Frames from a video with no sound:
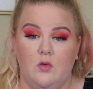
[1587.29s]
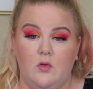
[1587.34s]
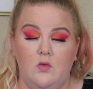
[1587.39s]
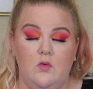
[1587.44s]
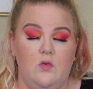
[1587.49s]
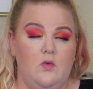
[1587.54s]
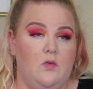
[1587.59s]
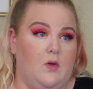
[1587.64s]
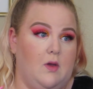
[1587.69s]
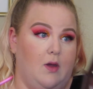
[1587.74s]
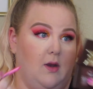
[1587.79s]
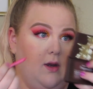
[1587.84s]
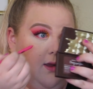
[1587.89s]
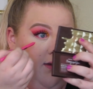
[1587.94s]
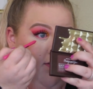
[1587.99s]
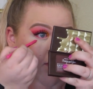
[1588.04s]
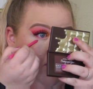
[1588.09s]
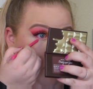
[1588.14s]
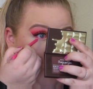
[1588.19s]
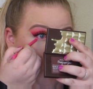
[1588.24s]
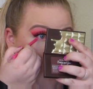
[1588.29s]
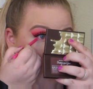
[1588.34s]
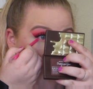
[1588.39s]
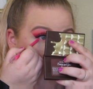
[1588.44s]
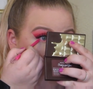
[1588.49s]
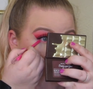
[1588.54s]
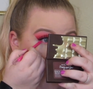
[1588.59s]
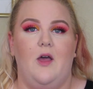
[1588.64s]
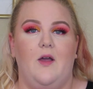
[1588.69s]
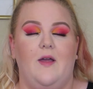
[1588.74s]
Ooh, goodness.
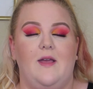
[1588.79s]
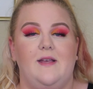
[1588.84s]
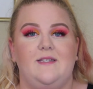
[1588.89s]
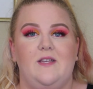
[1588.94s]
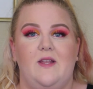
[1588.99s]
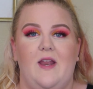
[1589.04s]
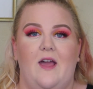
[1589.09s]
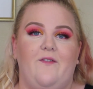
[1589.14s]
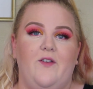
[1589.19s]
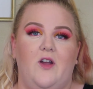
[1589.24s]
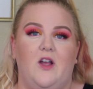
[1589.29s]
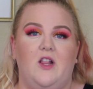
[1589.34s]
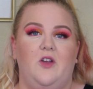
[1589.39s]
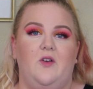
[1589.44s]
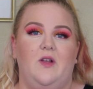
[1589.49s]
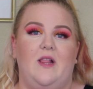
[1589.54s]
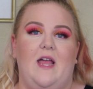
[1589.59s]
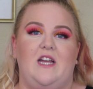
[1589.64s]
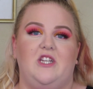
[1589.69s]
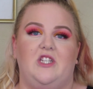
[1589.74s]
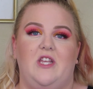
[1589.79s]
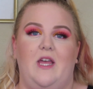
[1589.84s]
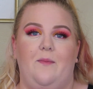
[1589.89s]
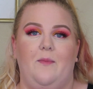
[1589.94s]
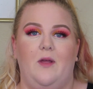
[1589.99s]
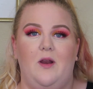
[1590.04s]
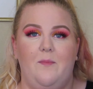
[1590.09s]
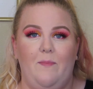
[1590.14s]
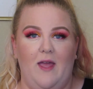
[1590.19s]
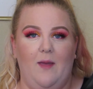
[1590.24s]
Okay, so now for our lower lash line, I'm
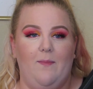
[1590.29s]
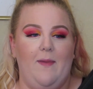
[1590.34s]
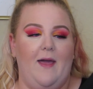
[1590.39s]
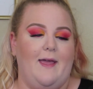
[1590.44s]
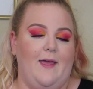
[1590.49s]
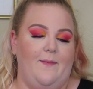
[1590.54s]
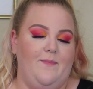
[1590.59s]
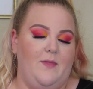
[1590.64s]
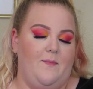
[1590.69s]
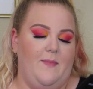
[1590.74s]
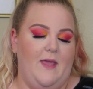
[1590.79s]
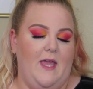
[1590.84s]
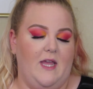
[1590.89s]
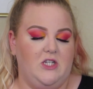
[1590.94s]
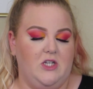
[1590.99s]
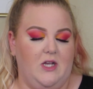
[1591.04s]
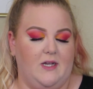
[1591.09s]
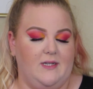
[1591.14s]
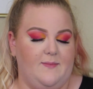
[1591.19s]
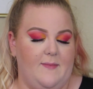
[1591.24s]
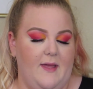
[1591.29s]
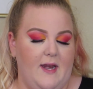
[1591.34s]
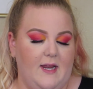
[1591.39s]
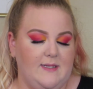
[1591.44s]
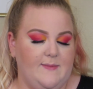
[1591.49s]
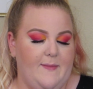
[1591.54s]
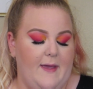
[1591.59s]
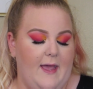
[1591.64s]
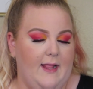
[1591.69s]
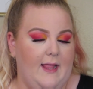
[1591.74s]
going to pick back up the BH
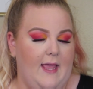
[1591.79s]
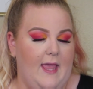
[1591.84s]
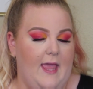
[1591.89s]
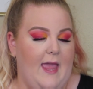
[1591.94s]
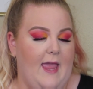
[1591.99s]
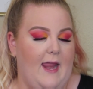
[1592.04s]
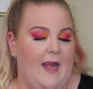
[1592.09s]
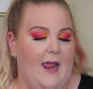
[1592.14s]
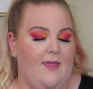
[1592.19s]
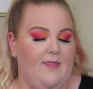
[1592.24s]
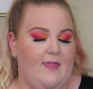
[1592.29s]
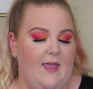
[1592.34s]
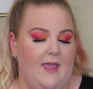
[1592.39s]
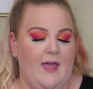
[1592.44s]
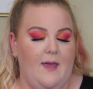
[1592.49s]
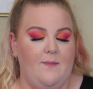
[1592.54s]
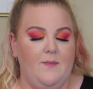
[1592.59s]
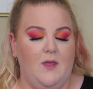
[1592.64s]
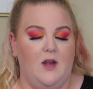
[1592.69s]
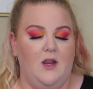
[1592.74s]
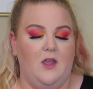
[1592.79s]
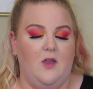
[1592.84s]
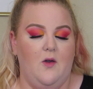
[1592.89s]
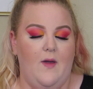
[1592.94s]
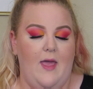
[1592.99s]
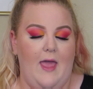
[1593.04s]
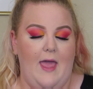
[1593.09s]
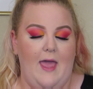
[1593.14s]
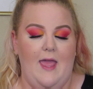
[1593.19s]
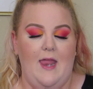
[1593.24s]
Cosmetics palette, and I think I'm going to go
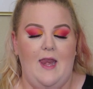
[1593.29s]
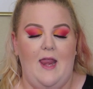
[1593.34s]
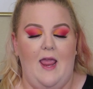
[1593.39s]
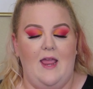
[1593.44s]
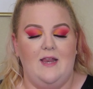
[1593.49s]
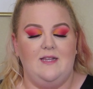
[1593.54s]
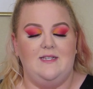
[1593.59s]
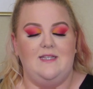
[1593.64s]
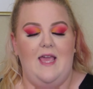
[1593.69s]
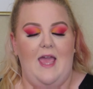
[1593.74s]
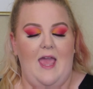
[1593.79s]
ahead and